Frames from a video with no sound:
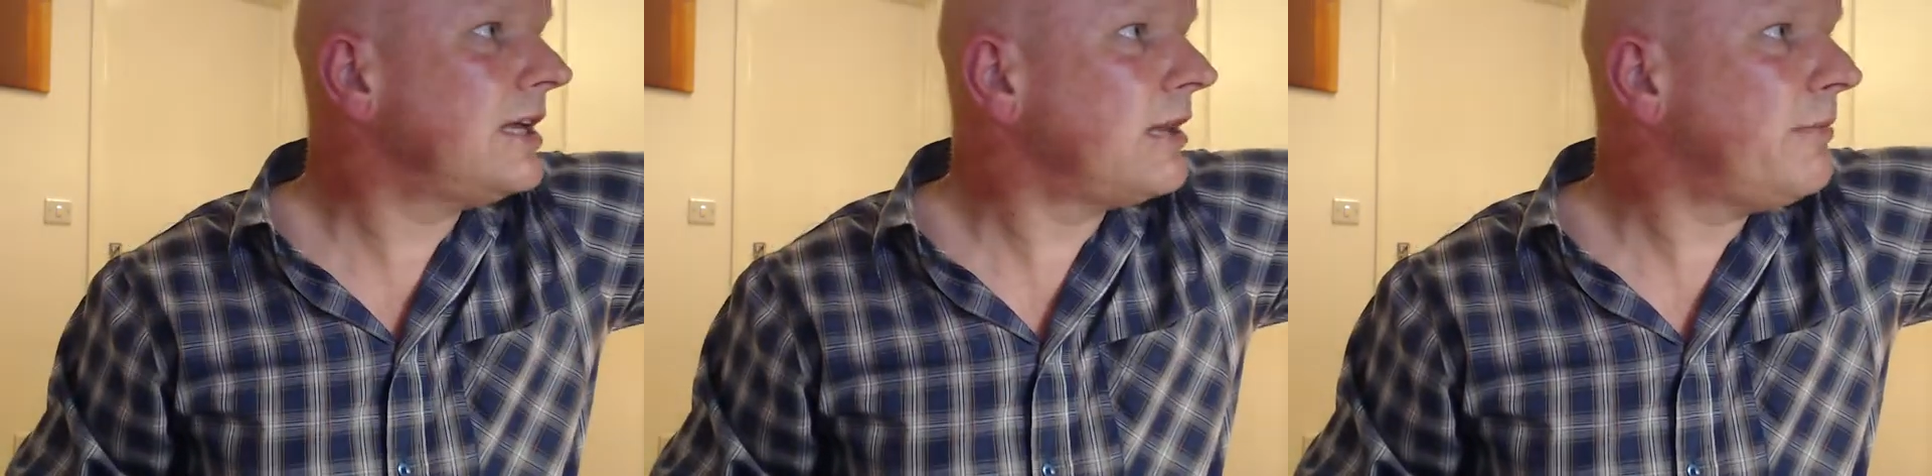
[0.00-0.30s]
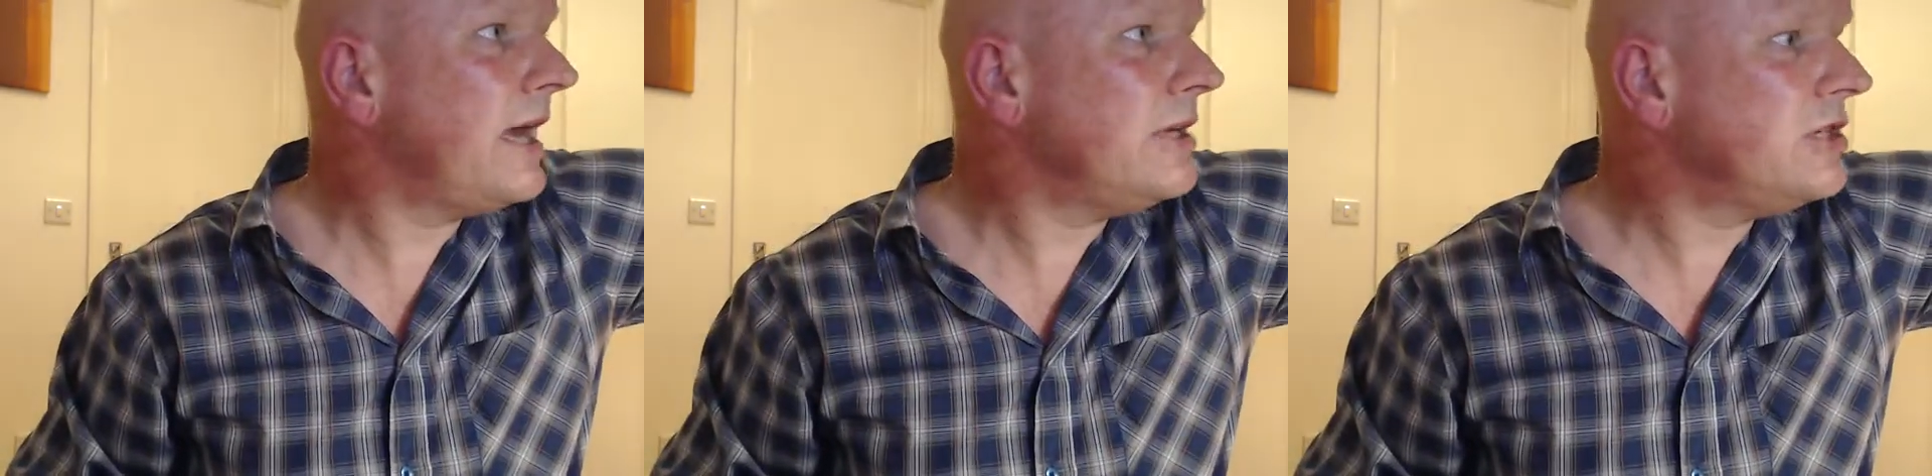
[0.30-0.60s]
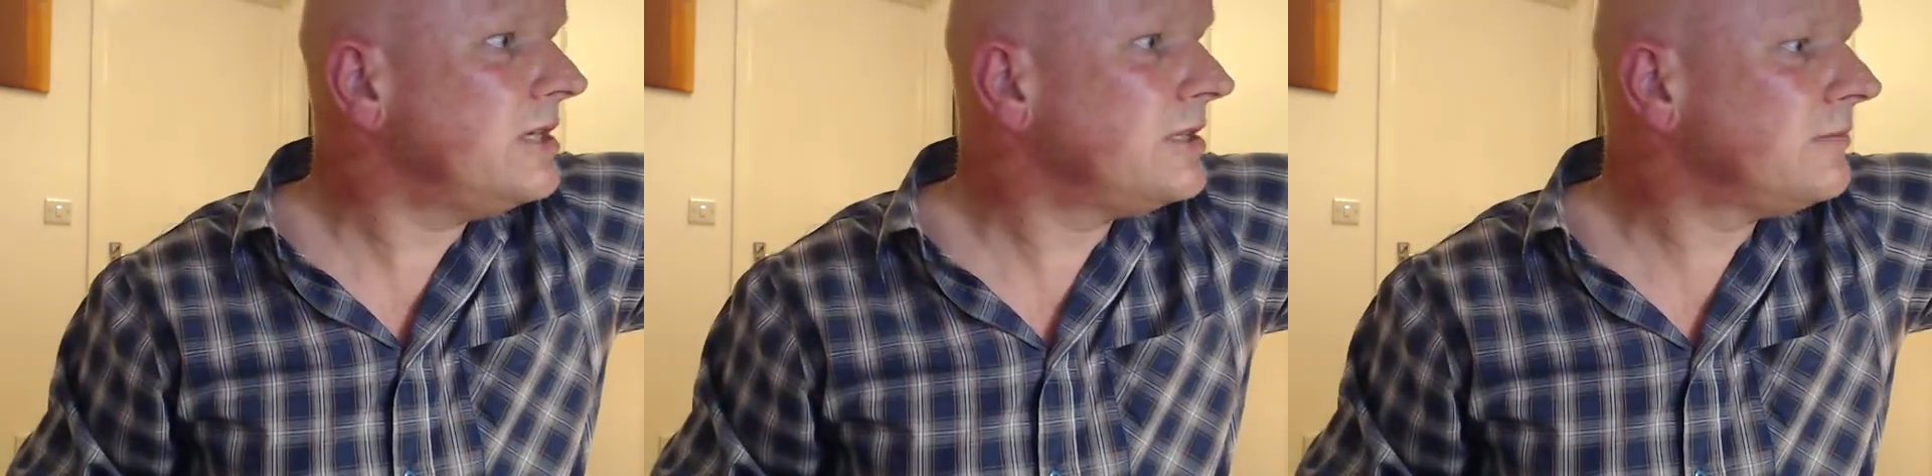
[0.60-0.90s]
little
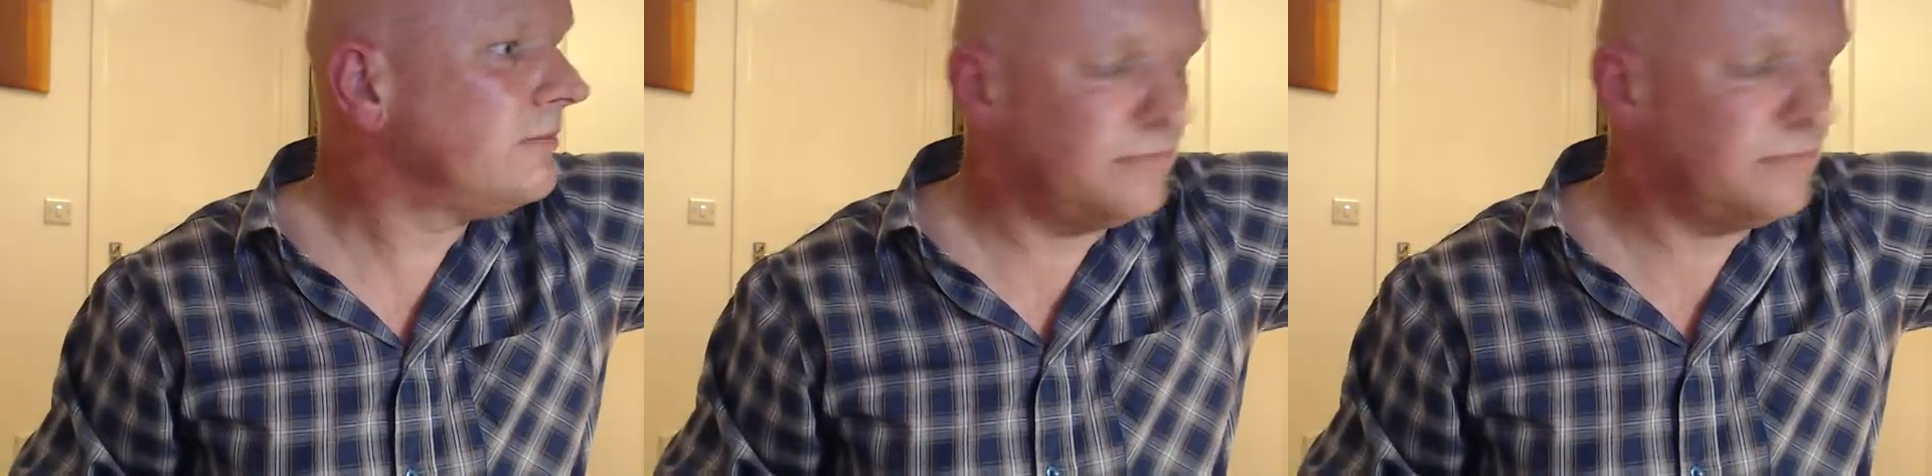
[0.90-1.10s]
pouches,